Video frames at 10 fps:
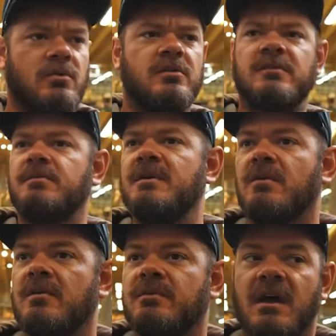Where's the speed
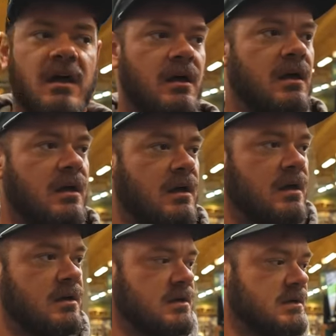worms at?
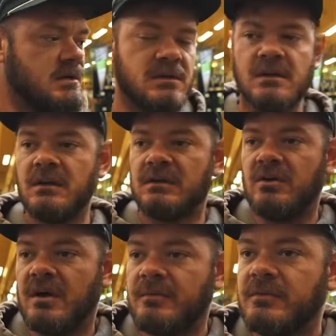
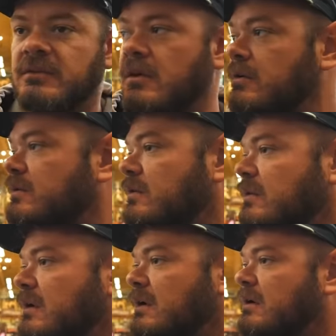Dude, oh god, look at
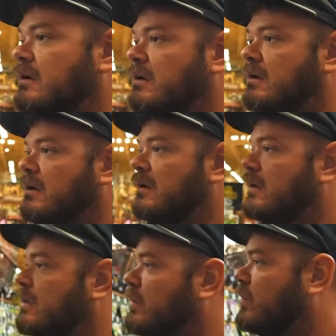those. Those are new.
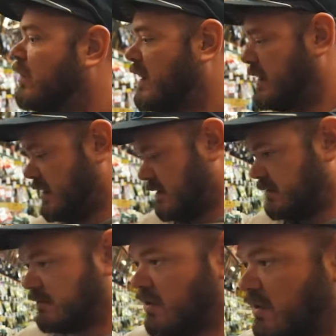What
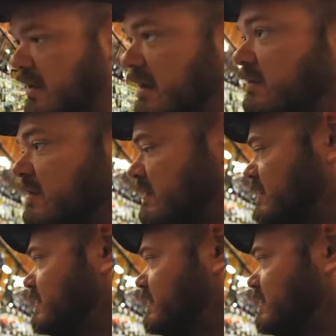in tarnation?